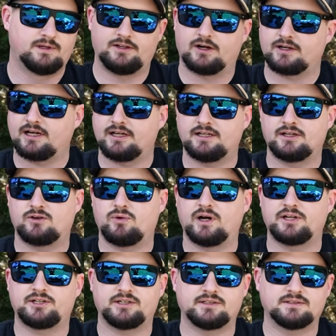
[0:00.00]
Y'all got any
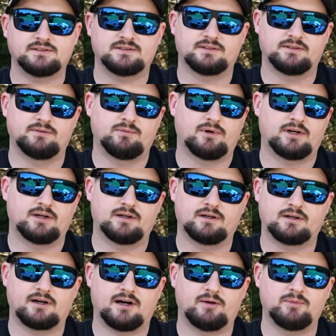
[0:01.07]
questions? You
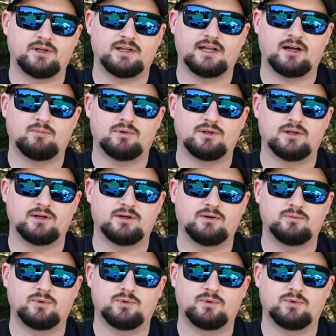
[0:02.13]
wanna comment down below?